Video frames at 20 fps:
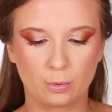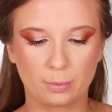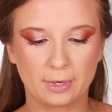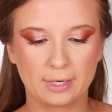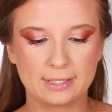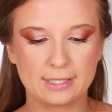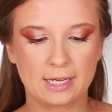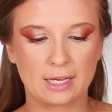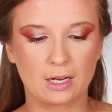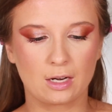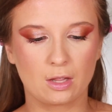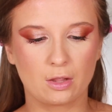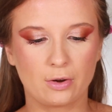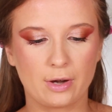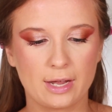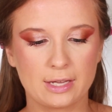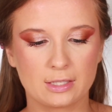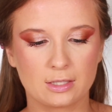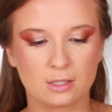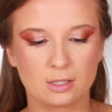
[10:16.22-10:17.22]
I'm going to take another
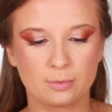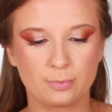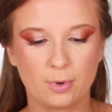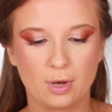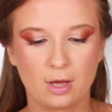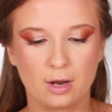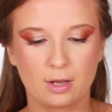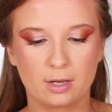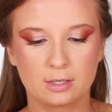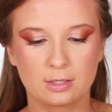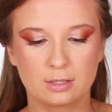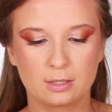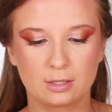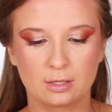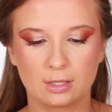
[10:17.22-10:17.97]
Essence product.